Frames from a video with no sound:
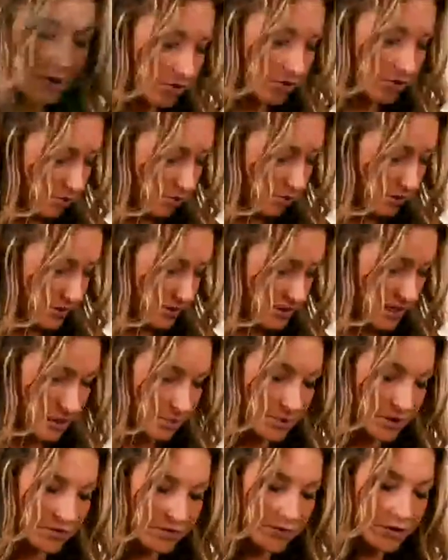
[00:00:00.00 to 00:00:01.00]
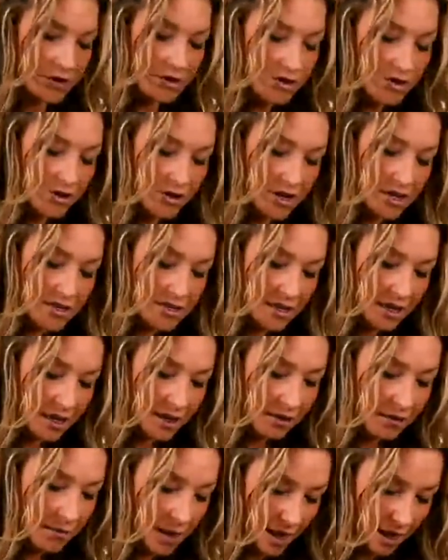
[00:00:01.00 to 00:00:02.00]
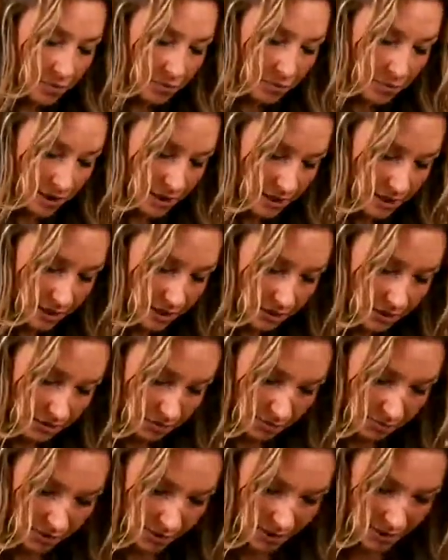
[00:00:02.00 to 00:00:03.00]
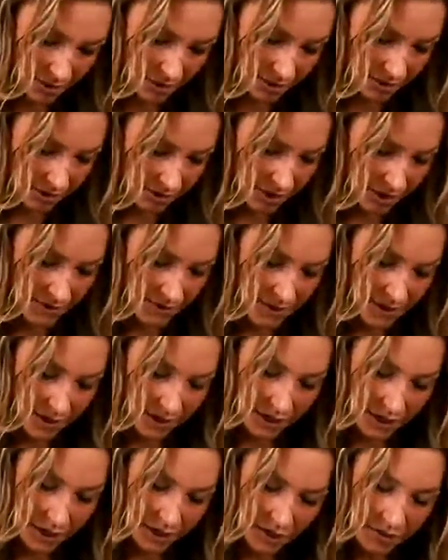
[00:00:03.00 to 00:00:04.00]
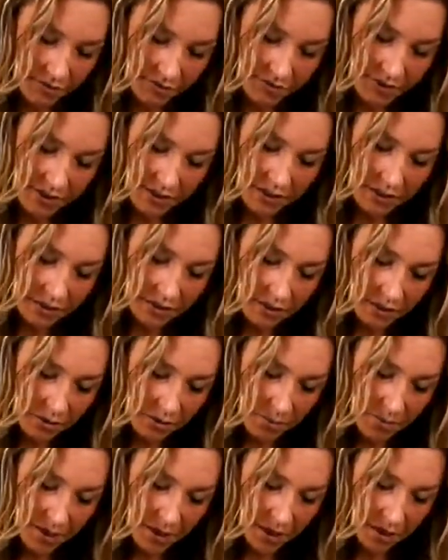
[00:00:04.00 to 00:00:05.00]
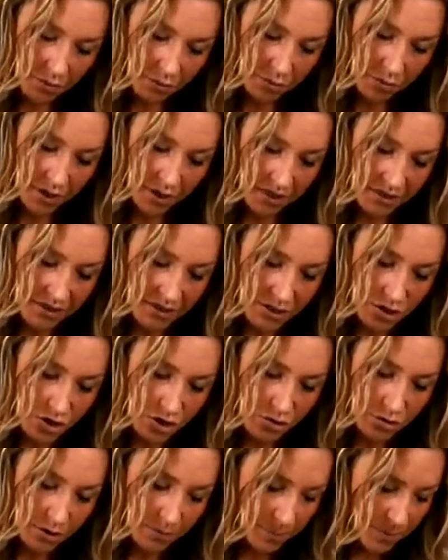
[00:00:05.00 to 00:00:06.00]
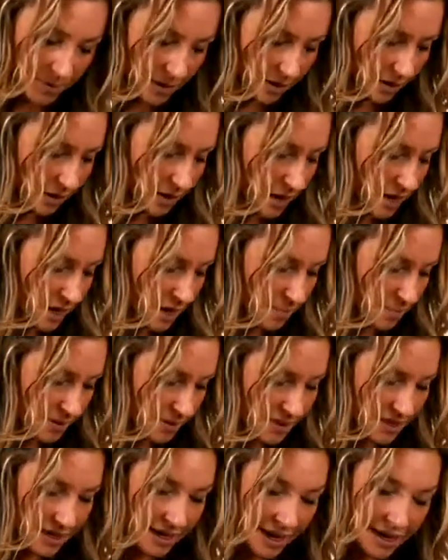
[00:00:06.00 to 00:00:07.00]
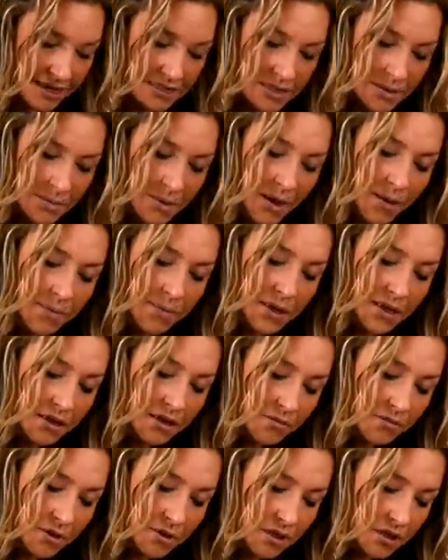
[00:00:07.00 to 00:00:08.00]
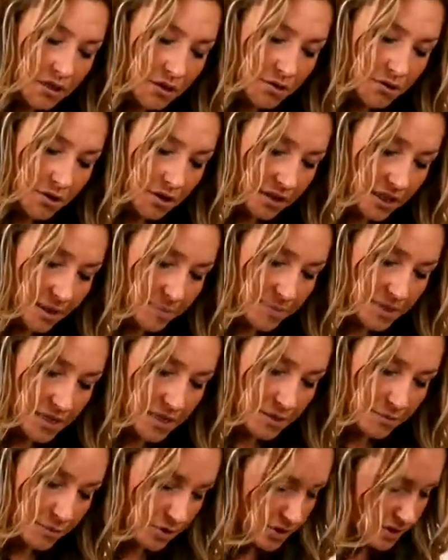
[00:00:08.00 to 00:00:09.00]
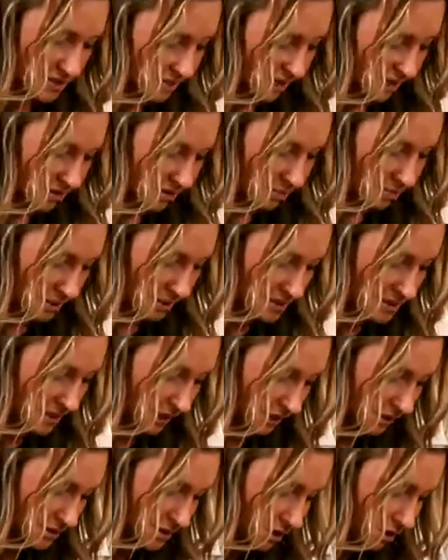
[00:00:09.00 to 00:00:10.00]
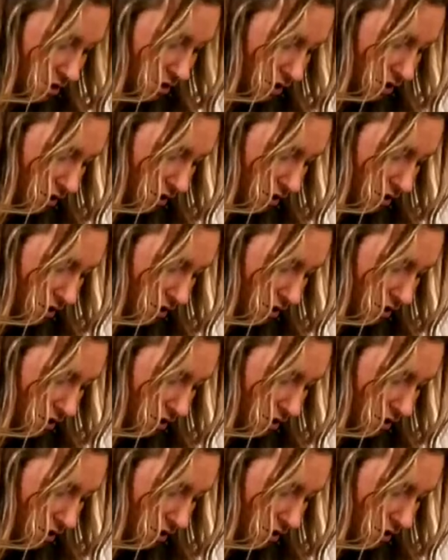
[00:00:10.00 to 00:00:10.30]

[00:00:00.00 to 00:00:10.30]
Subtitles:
you'll notice, like my first greens, I had one here, and then I kind of filled in a little bit with this juniper. But then as I'm coming in with the eucalyptus, which is kind of my secondary